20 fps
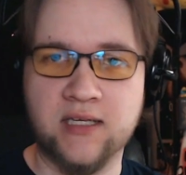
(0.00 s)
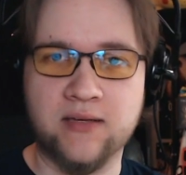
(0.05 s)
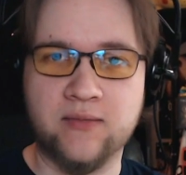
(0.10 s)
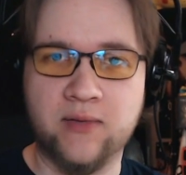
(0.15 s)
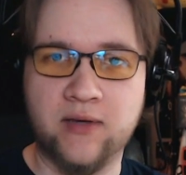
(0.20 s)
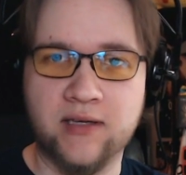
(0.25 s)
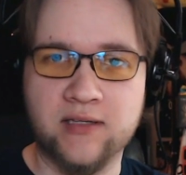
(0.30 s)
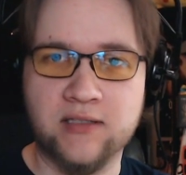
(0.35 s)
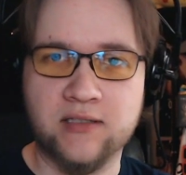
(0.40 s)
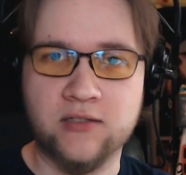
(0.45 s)

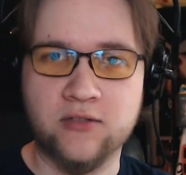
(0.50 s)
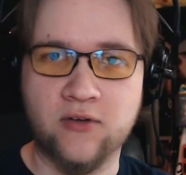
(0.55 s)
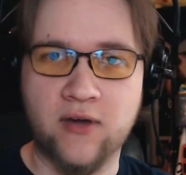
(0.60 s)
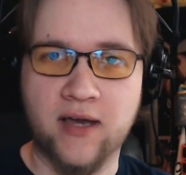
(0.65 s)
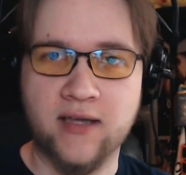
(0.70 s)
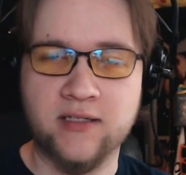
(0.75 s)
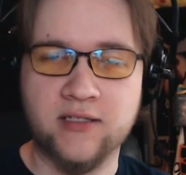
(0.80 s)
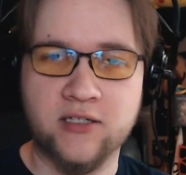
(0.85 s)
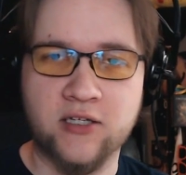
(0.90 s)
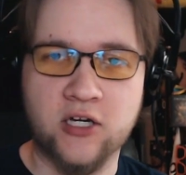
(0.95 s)
because you
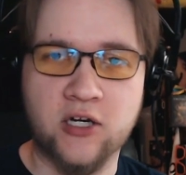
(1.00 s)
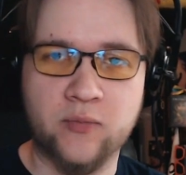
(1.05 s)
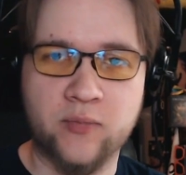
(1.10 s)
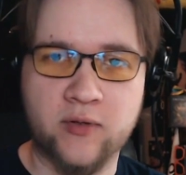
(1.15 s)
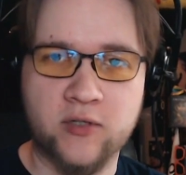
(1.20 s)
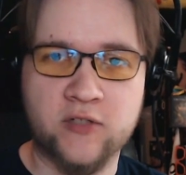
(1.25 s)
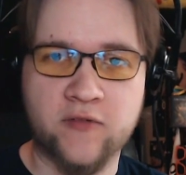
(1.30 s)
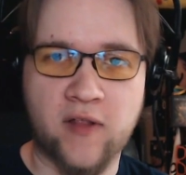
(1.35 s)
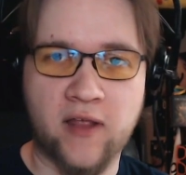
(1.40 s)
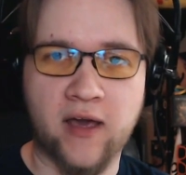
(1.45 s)
guys in Europe
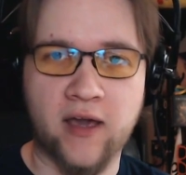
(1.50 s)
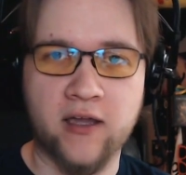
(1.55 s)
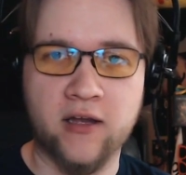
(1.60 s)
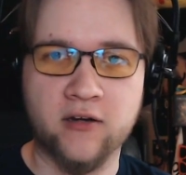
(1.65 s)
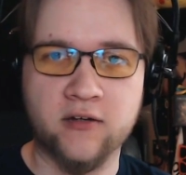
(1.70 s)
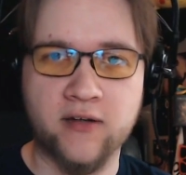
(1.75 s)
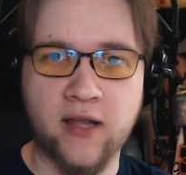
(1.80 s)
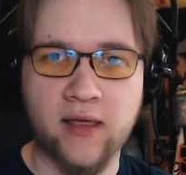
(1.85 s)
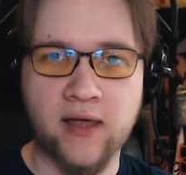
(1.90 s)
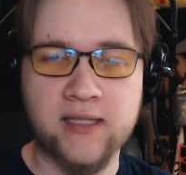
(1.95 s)
just finally got
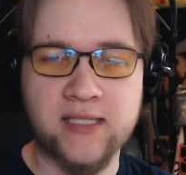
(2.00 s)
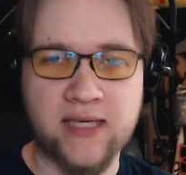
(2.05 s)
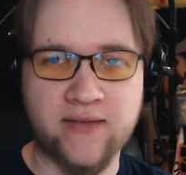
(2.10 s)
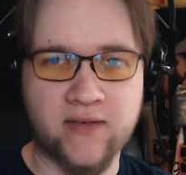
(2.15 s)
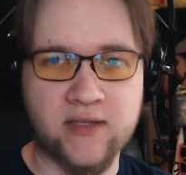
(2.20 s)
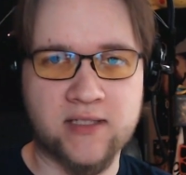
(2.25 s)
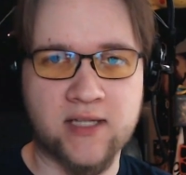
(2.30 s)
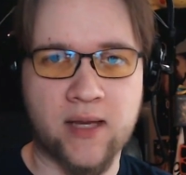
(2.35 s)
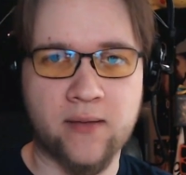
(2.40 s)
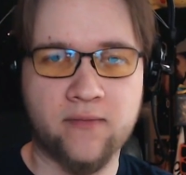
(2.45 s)
your daily
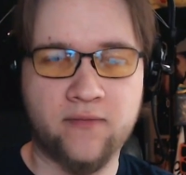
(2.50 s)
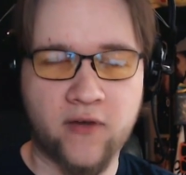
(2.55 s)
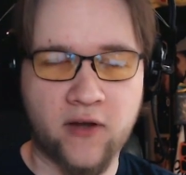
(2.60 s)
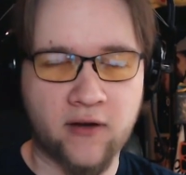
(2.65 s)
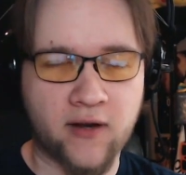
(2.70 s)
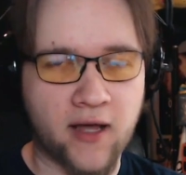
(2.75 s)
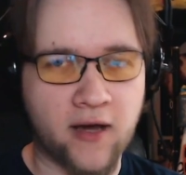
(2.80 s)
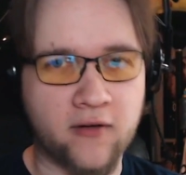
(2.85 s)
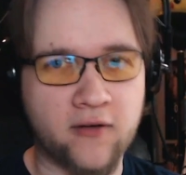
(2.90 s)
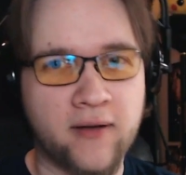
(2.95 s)
savings time figured
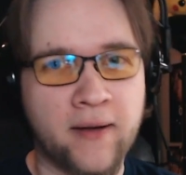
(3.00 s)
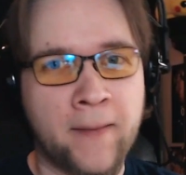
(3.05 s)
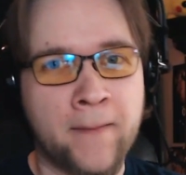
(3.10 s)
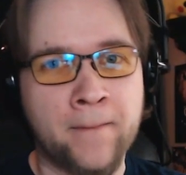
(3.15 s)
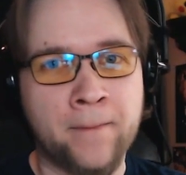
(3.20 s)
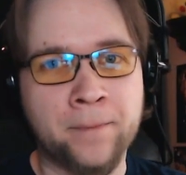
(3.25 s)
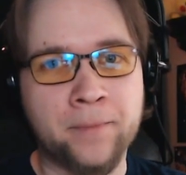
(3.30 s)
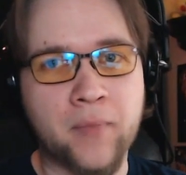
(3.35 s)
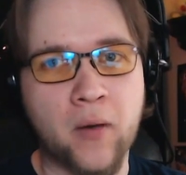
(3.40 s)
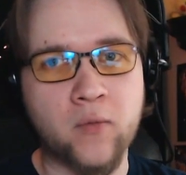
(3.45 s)
out.
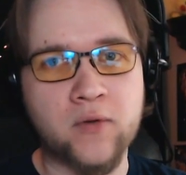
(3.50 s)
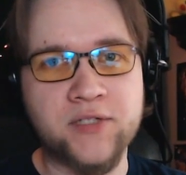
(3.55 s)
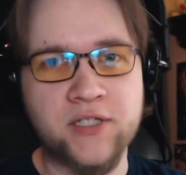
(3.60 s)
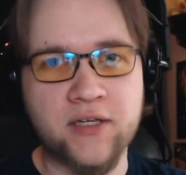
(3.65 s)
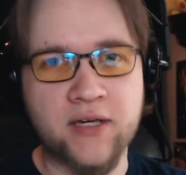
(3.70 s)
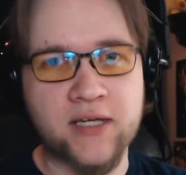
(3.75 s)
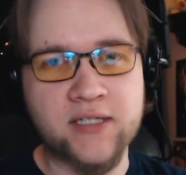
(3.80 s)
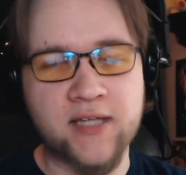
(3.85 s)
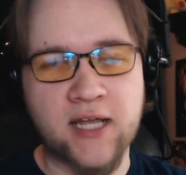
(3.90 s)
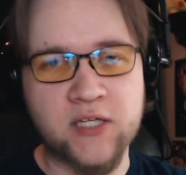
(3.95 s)
But we'll see you
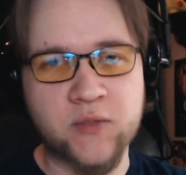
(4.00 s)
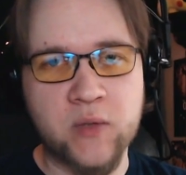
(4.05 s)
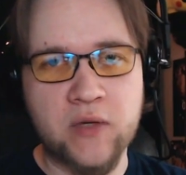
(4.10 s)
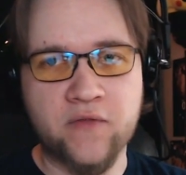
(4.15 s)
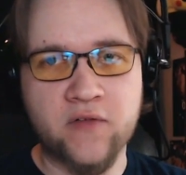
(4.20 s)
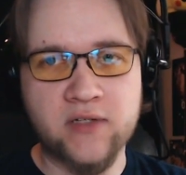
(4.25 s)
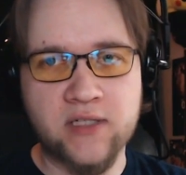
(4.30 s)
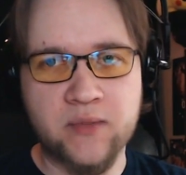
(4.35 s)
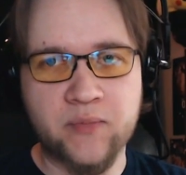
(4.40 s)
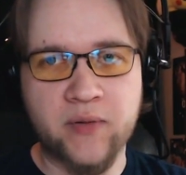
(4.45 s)
guys next week
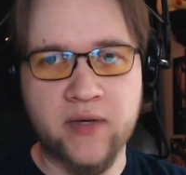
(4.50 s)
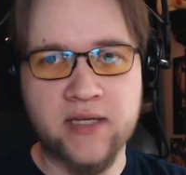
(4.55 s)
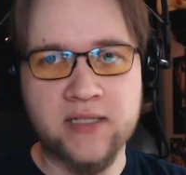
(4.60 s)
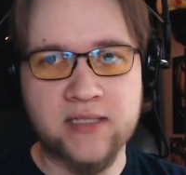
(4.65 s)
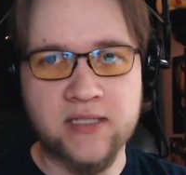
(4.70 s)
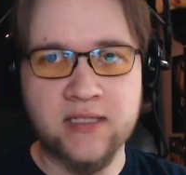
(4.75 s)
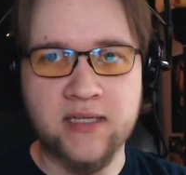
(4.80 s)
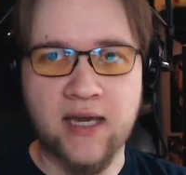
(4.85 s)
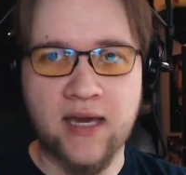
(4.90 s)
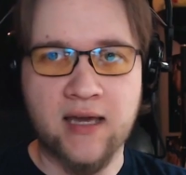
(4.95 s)
for DPS
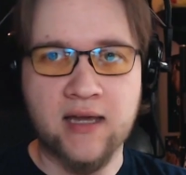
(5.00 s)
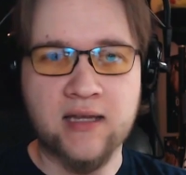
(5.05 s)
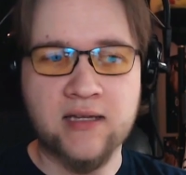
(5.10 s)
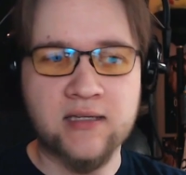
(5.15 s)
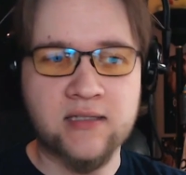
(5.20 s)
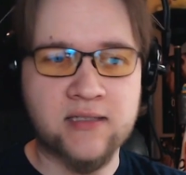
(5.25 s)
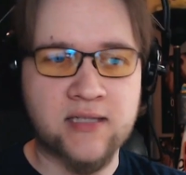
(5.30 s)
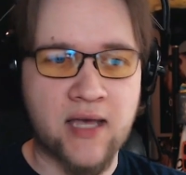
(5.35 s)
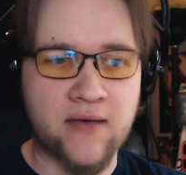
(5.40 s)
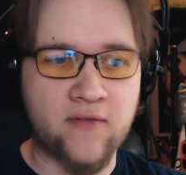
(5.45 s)

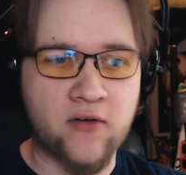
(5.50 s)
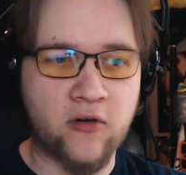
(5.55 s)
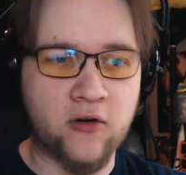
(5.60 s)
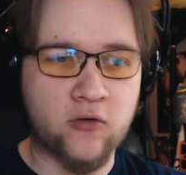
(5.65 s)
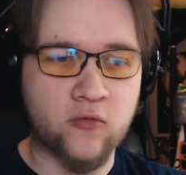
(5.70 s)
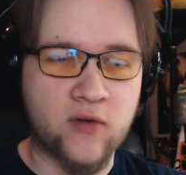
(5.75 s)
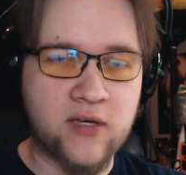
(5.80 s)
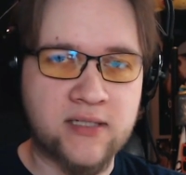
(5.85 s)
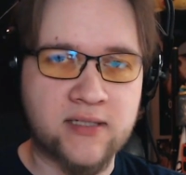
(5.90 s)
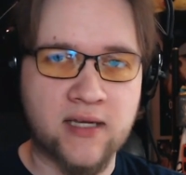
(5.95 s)
DKs. Have a good
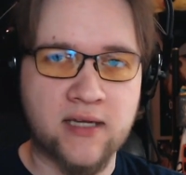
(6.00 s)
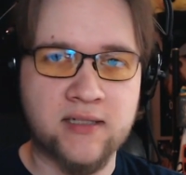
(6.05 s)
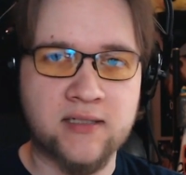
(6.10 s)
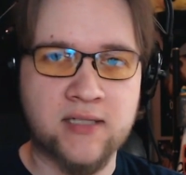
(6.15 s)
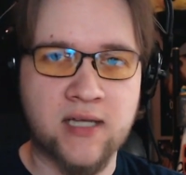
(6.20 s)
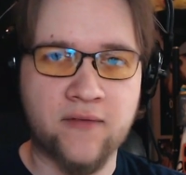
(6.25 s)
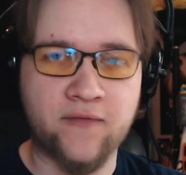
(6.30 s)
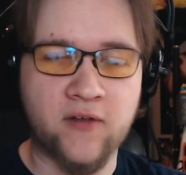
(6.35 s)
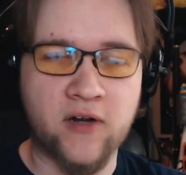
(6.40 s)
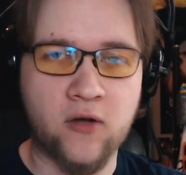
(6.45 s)
reset.
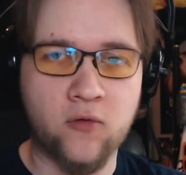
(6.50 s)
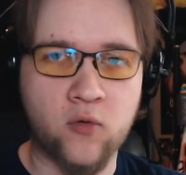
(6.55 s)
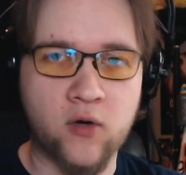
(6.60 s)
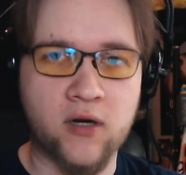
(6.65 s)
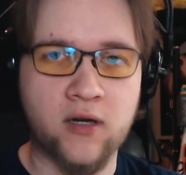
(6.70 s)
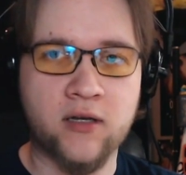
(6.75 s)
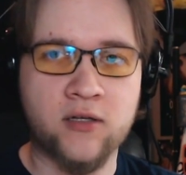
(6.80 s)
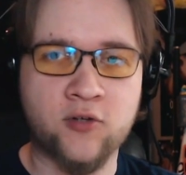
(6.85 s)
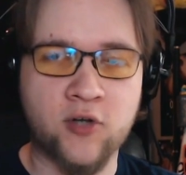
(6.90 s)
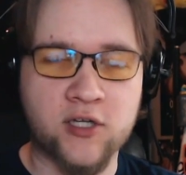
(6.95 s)
Have fun at
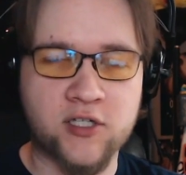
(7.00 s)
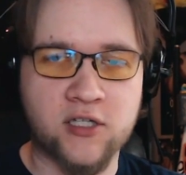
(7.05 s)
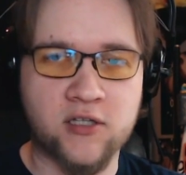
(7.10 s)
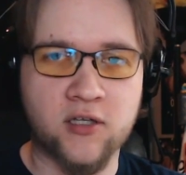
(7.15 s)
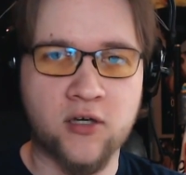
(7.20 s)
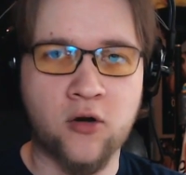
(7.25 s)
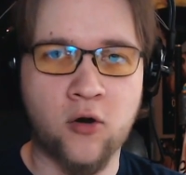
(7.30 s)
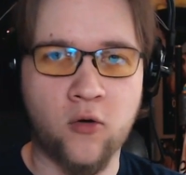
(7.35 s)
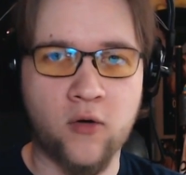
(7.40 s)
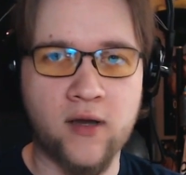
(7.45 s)
work. Trust in the
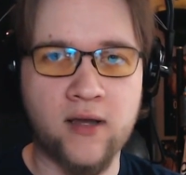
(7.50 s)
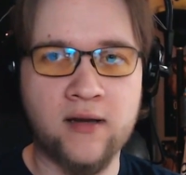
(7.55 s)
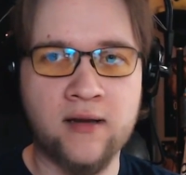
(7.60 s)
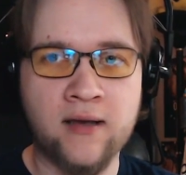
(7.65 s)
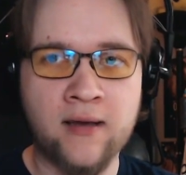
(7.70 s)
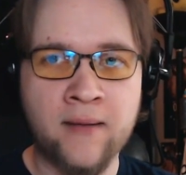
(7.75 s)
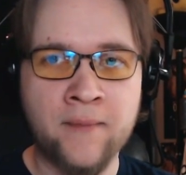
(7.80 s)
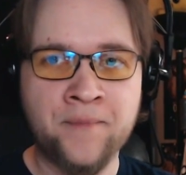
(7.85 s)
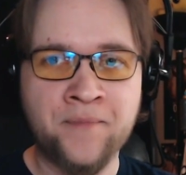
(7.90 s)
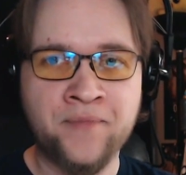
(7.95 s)
coin.
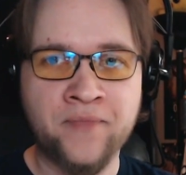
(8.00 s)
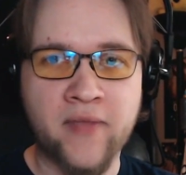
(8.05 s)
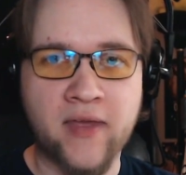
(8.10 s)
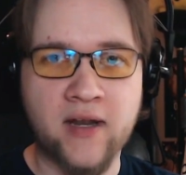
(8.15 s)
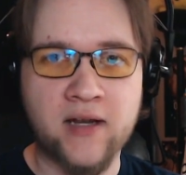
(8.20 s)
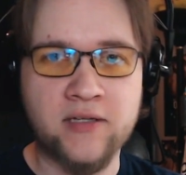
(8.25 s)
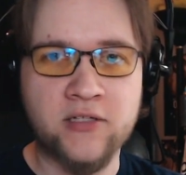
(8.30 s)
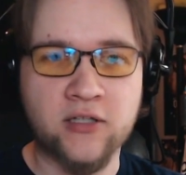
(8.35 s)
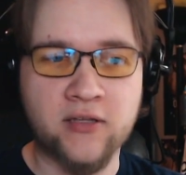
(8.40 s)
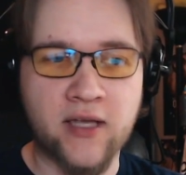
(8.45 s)
And
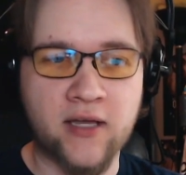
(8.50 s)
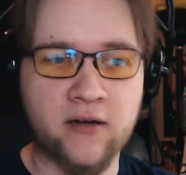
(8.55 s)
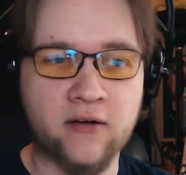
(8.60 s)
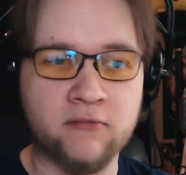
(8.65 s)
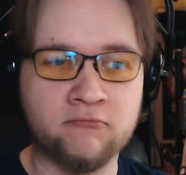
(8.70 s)
until later,